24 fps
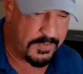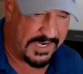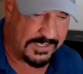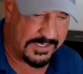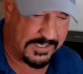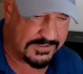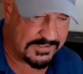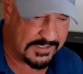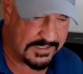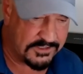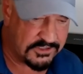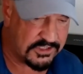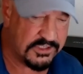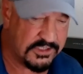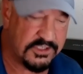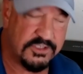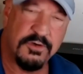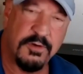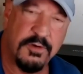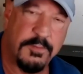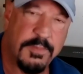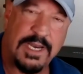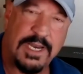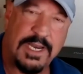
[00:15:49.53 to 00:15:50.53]
to pay attention
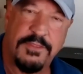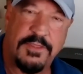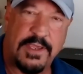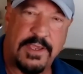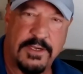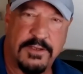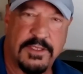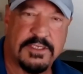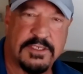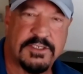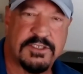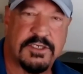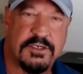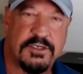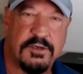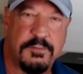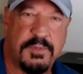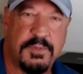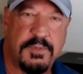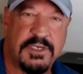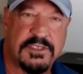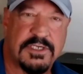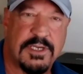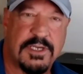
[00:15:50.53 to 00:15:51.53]
to it. But I think this
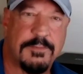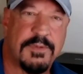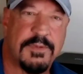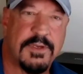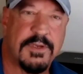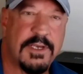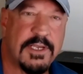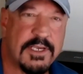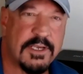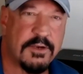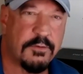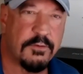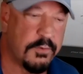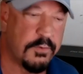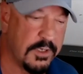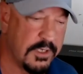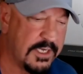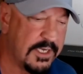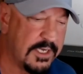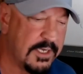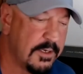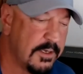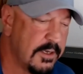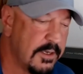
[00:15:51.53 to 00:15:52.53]
could be something that could
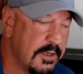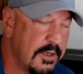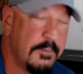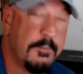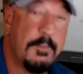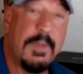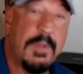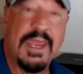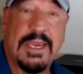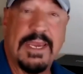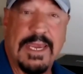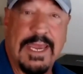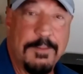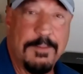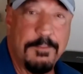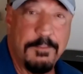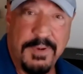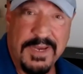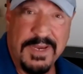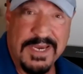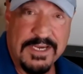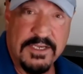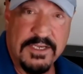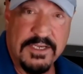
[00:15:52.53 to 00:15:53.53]
really make a
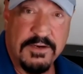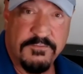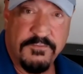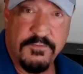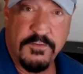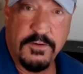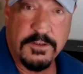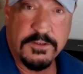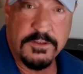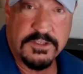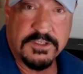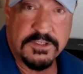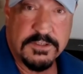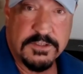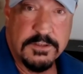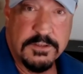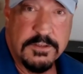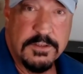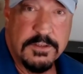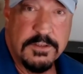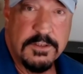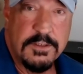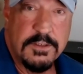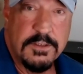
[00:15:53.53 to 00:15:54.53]
big difference
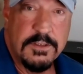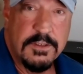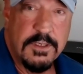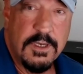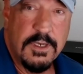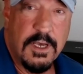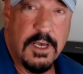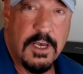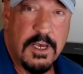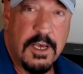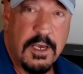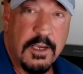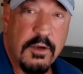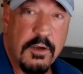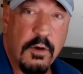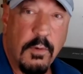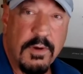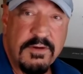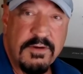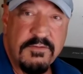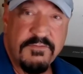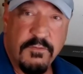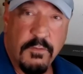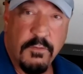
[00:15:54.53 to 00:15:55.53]
uh,
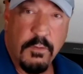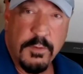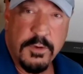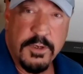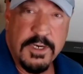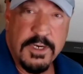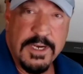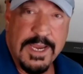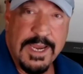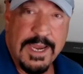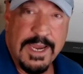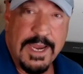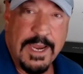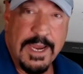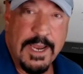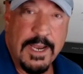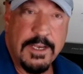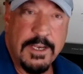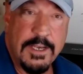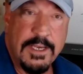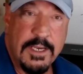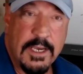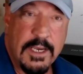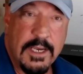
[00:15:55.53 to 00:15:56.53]
going forward.
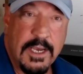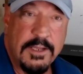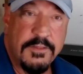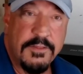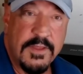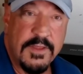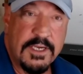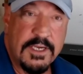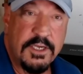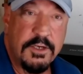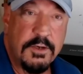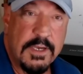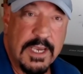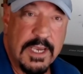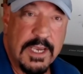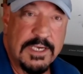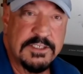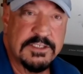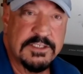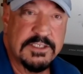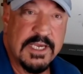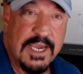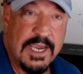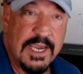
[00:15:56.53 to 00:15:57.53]
And I think you
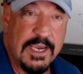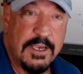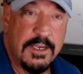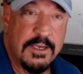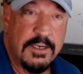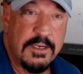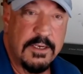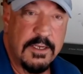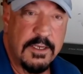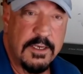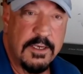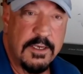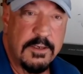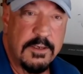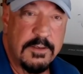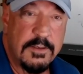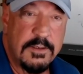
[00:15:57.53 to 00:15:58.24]
guys can uh,